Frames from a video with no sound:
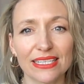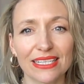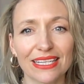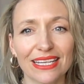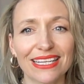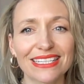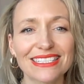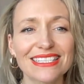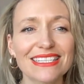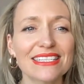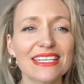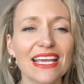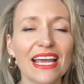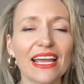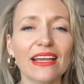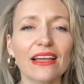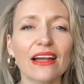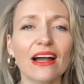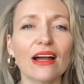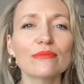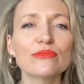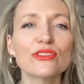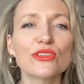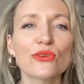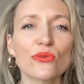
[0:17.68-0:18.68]
and today
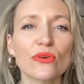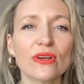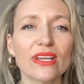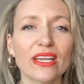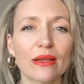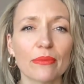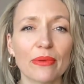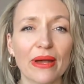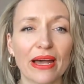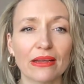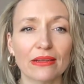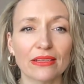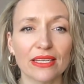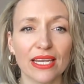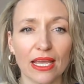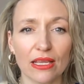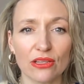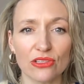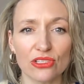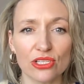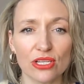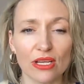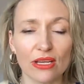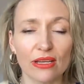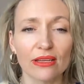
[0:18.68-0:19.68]
I'm talking about
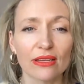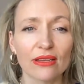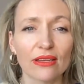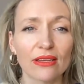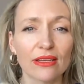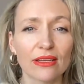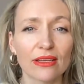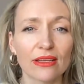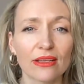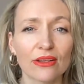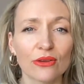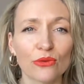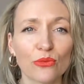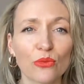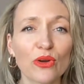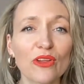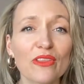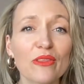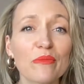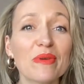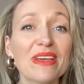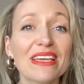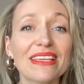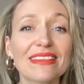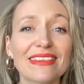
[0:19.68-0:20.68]
nature, one of
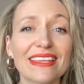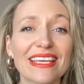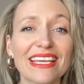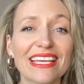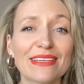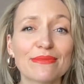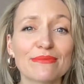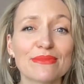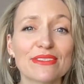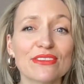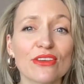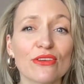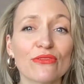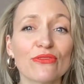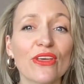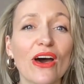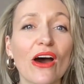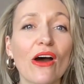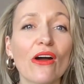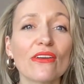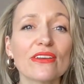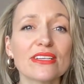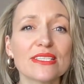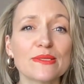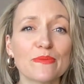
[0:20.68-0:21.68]
the big themes of the
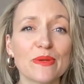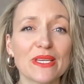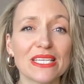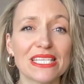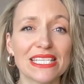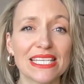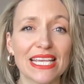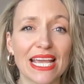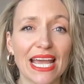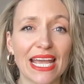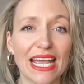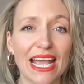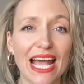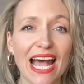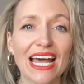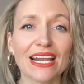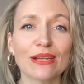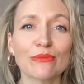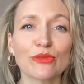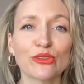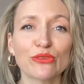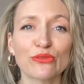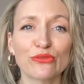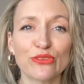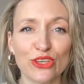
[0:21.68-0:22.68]
RSPCA
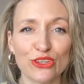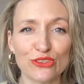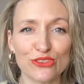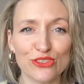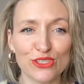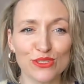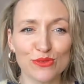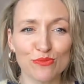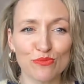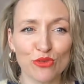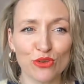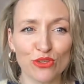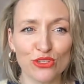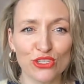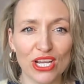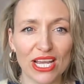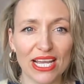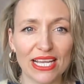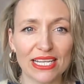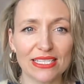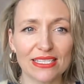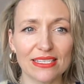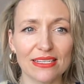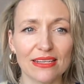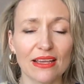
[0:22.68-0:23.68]
Animal Futures
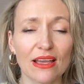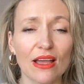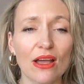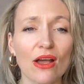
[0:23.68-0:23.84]
project.